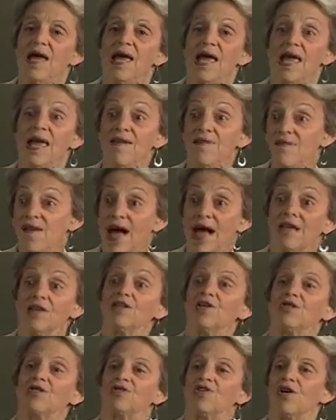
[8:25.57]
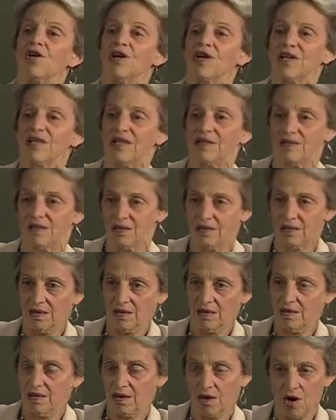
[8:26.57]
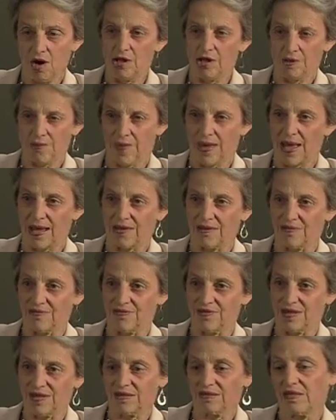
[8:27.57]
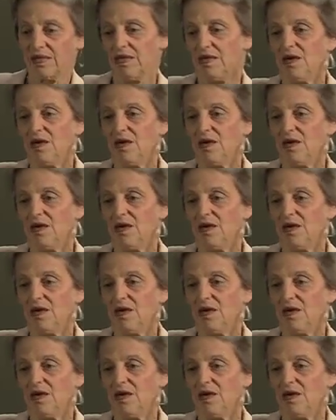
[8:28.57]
a value target on the battlefield.